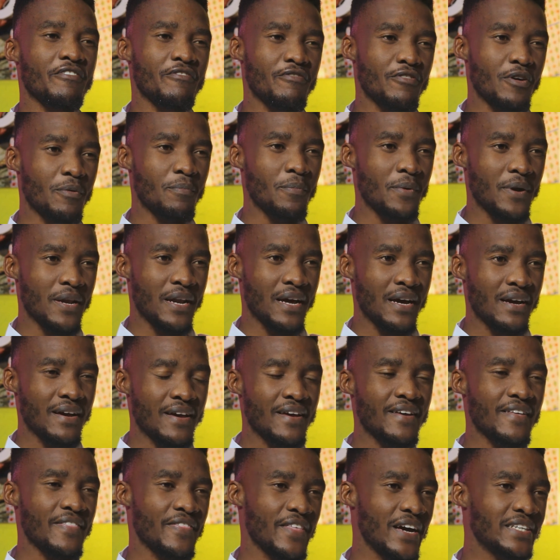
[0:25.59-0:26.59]
the formula
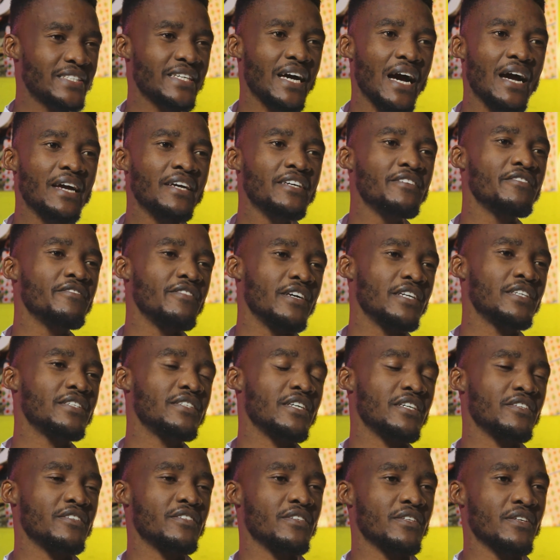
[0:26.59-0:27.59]
that I
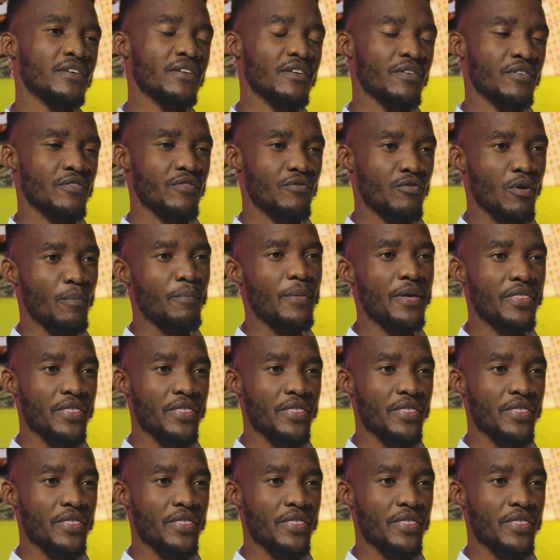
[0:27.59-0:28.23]
invented for